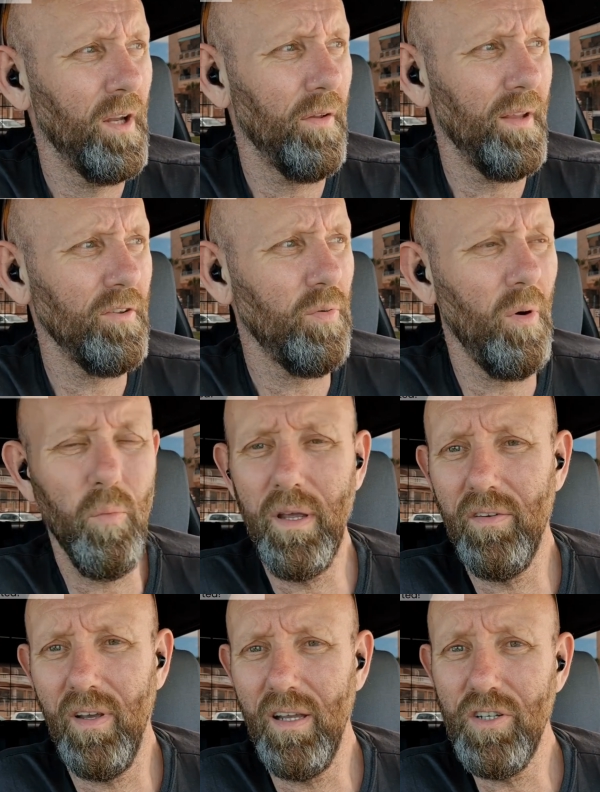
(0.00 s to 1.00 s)
You know, that's what we
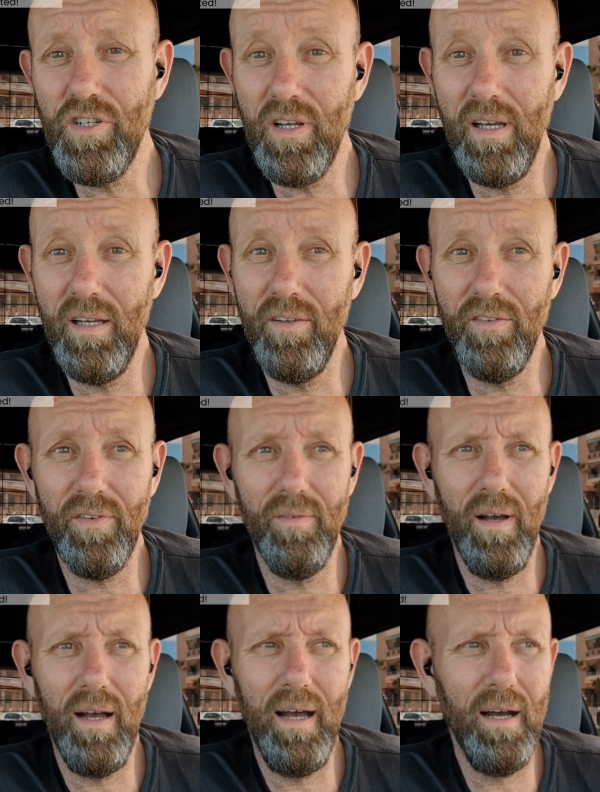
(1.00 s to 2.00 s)
teach, is
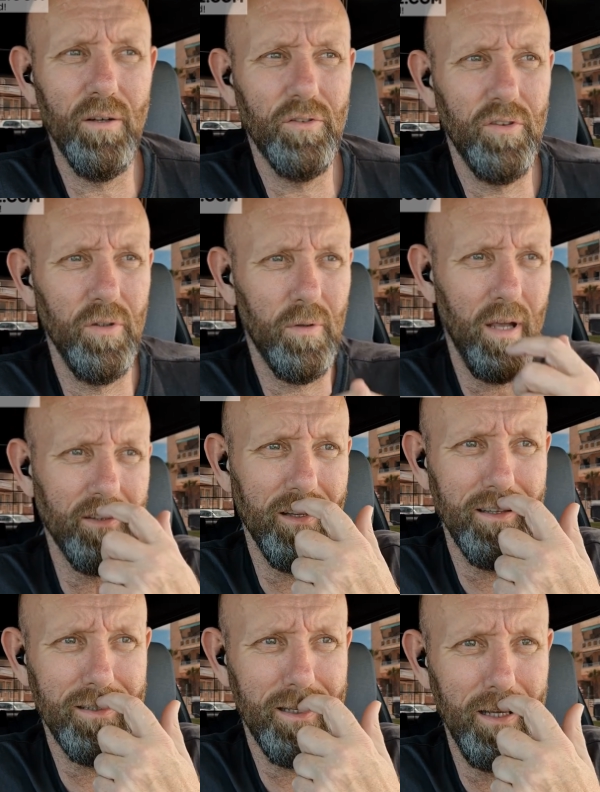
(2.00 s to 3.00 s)
how to get
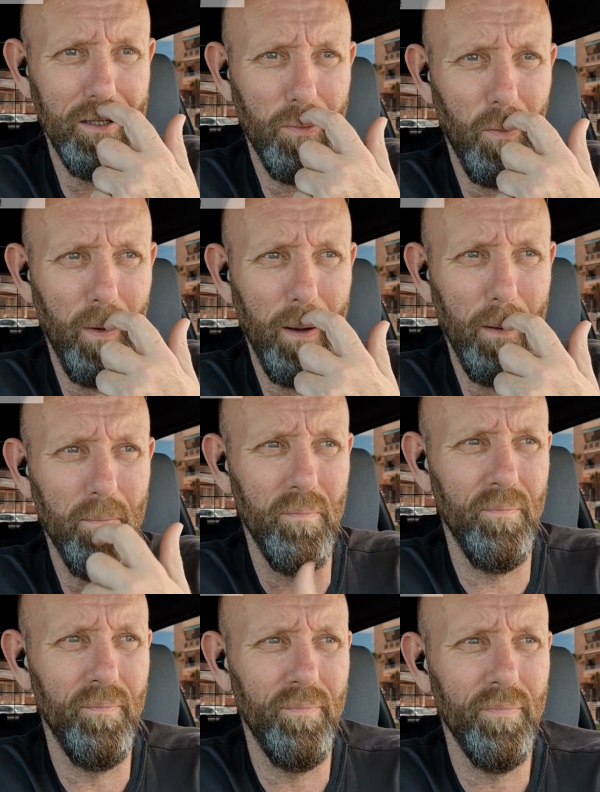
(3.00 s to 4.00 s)
to that stage where
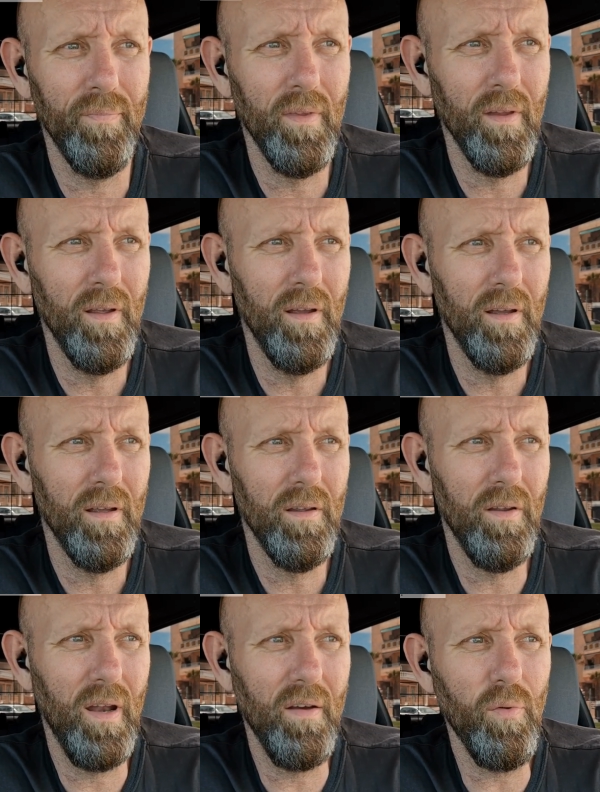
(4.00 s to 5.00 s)

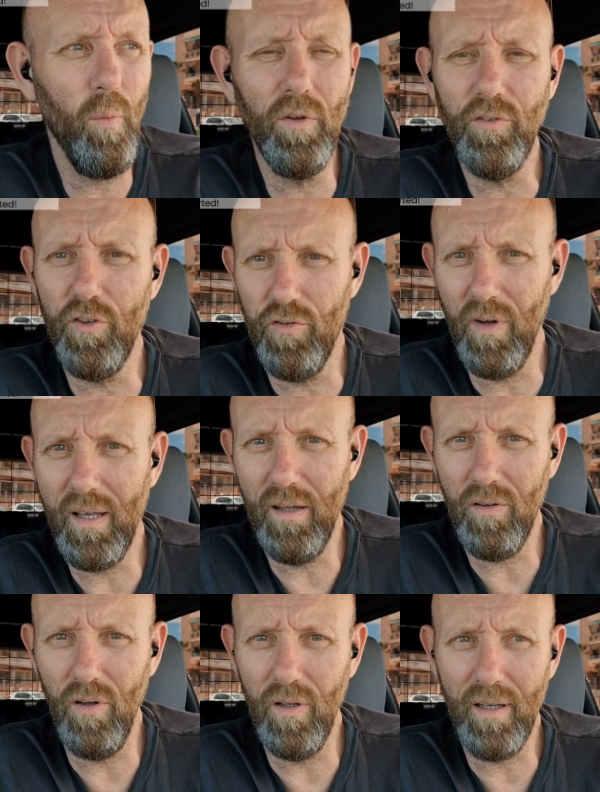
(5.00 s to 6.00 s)
you never want to drink
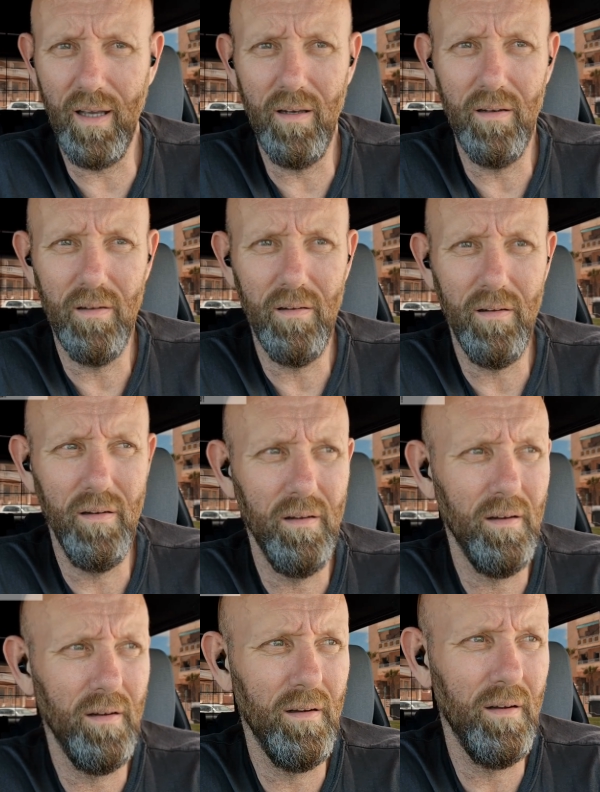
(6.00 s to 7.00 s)
alcohol again.
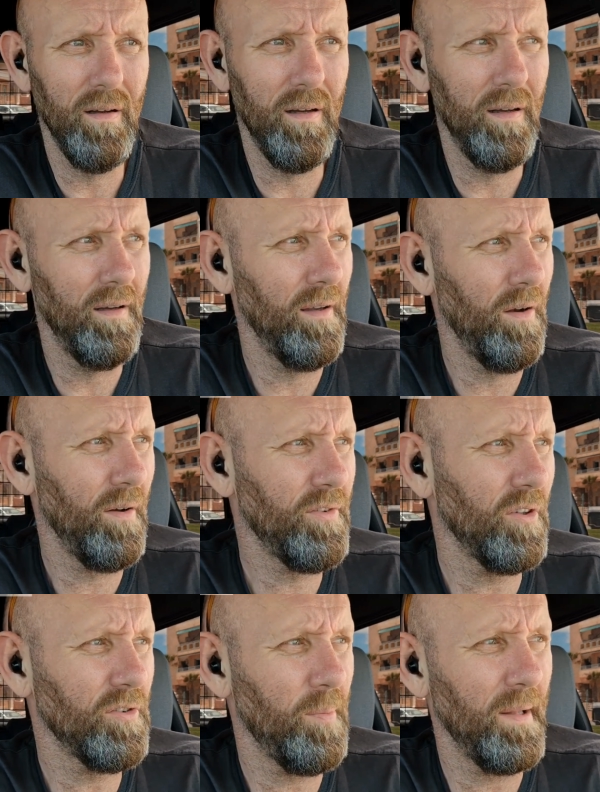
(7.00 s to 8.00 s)
You know,
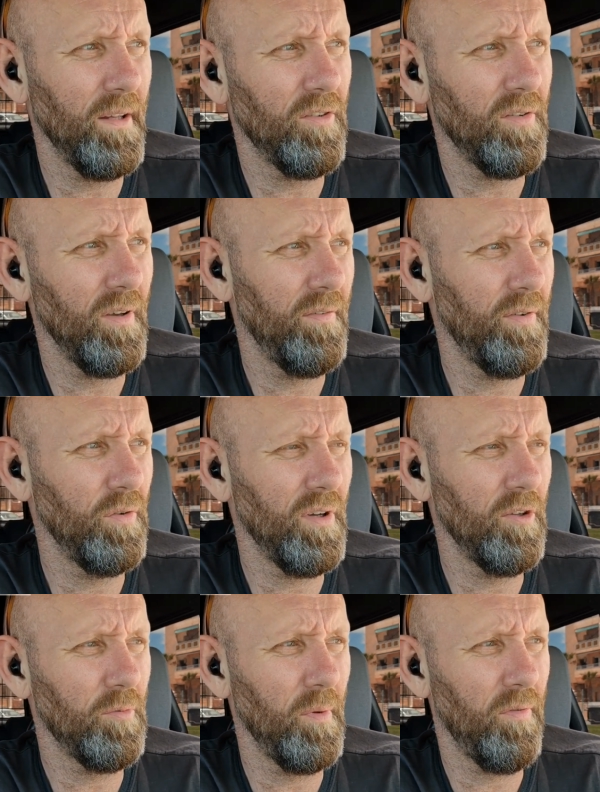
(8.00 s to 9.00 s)
I've talked about this a few
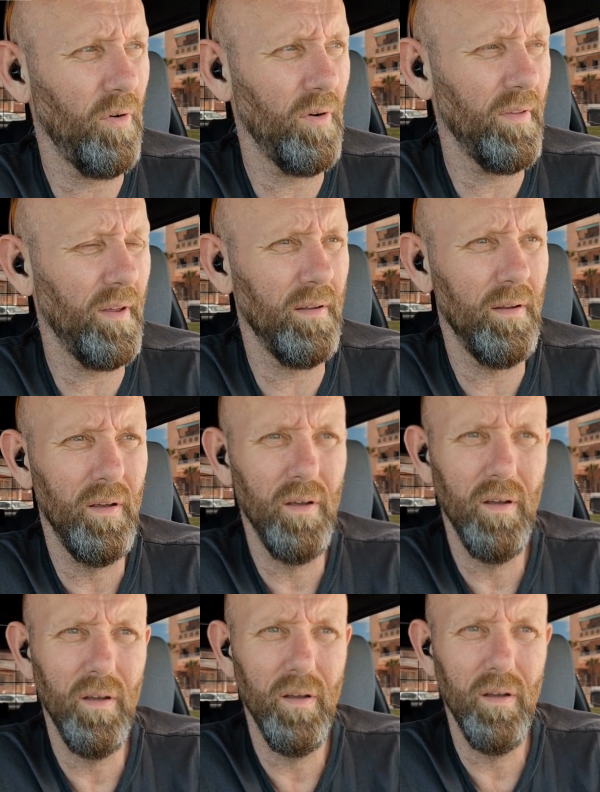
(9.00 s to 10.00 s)
times before, that
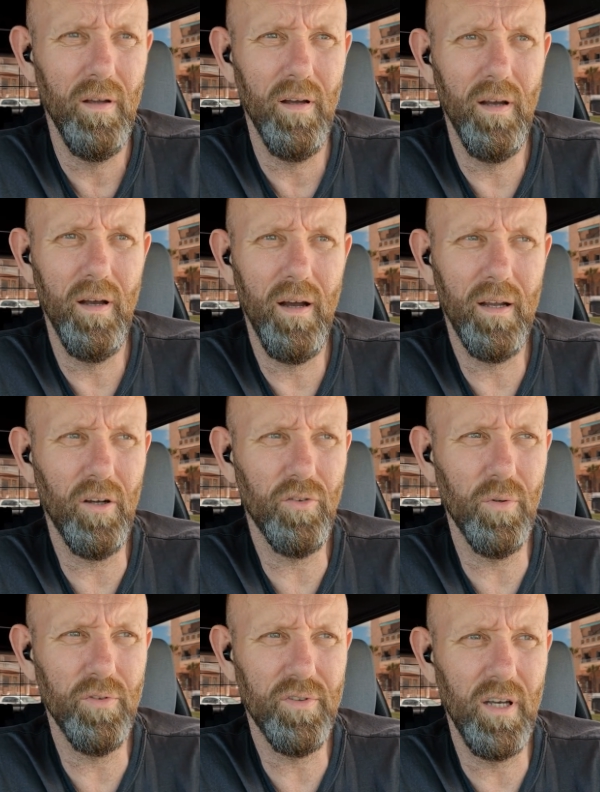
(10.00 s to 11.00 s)
I
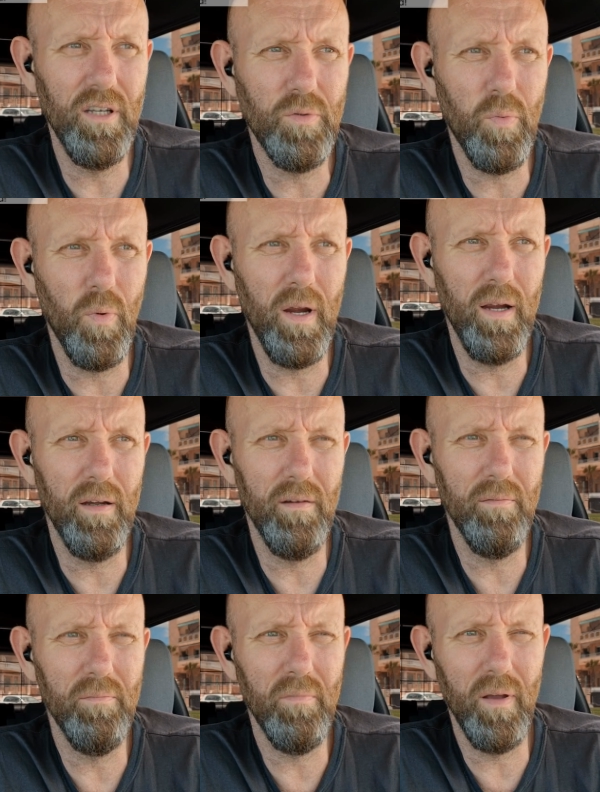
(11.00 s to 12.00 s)
got to a stage where
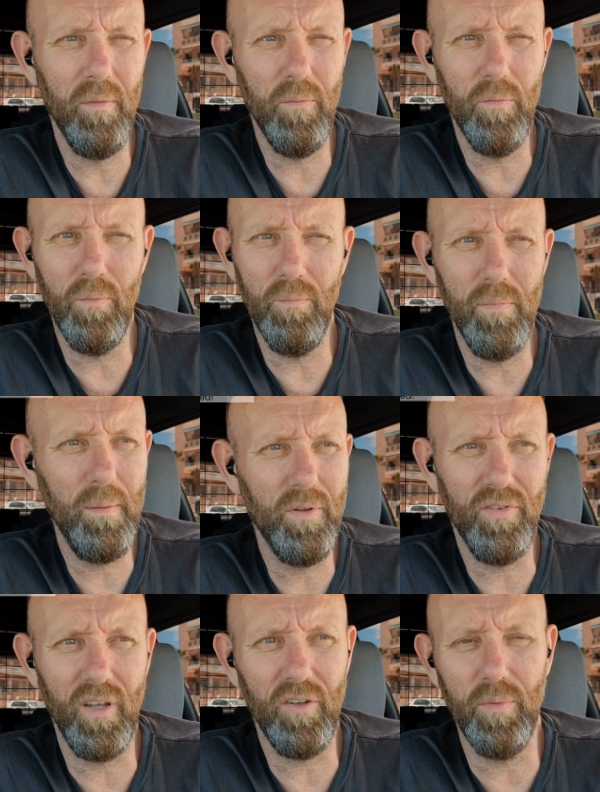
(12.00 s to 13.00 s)

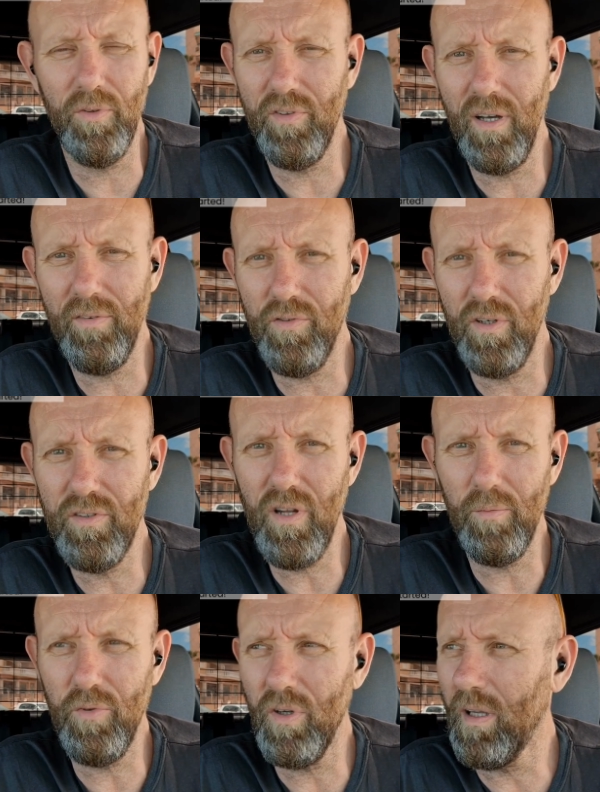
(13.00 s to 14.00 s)
maybe 6 months after I
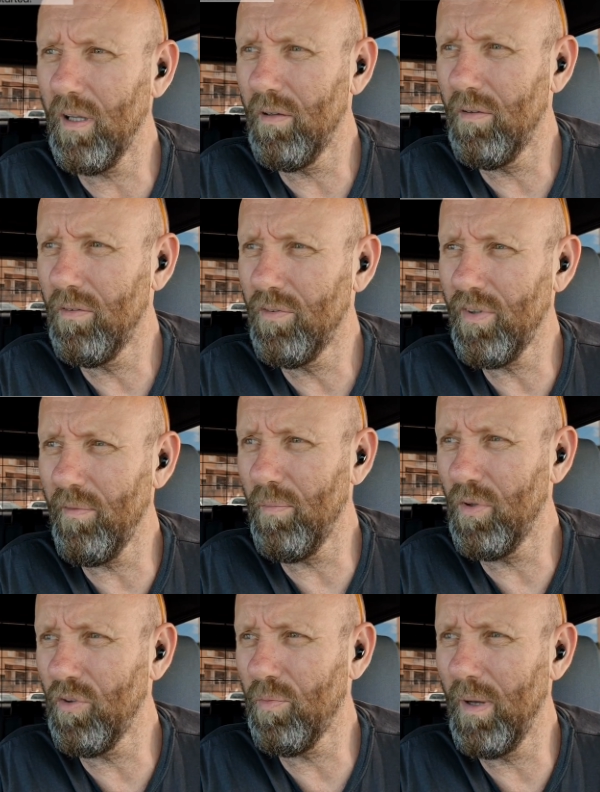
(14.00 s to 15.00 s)
stopped drinking,
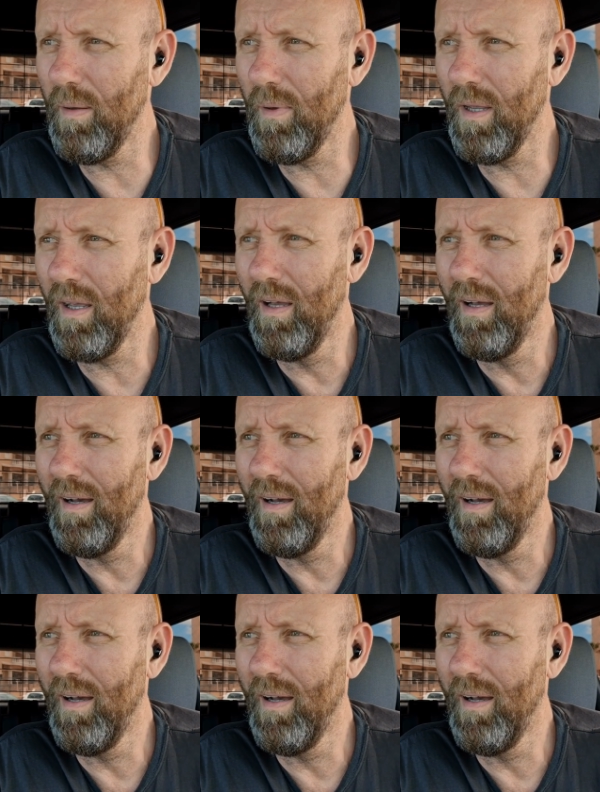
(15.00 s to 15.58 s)
7 months maybe,